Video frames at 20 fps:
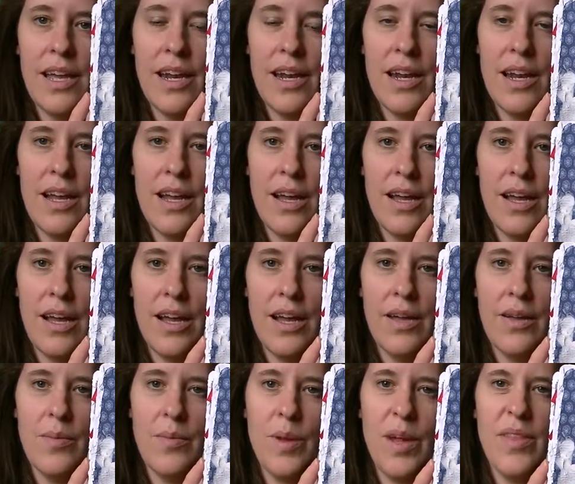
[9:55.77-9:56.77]
and
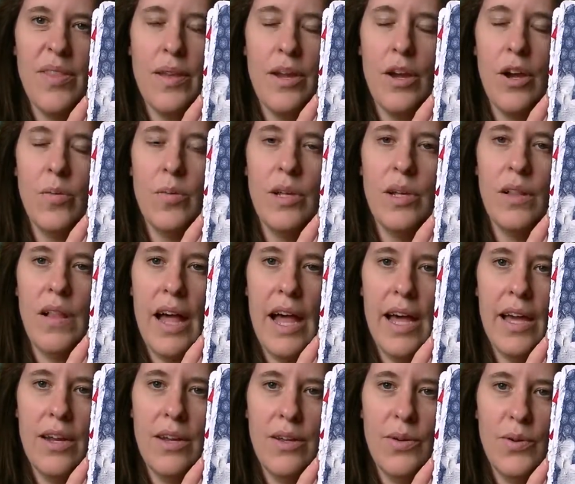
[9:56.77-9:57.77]
I think I'll be
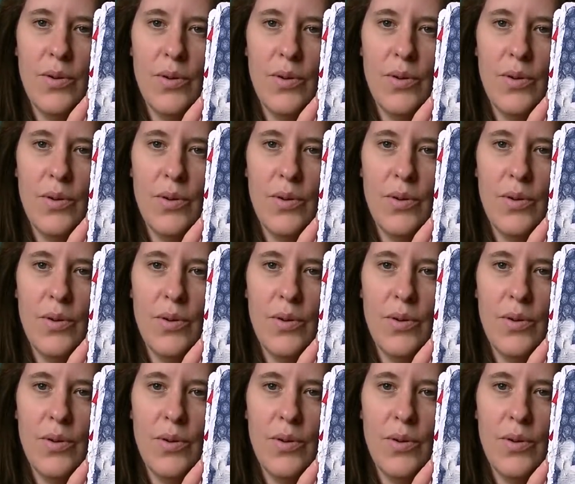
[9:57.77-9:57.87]
glad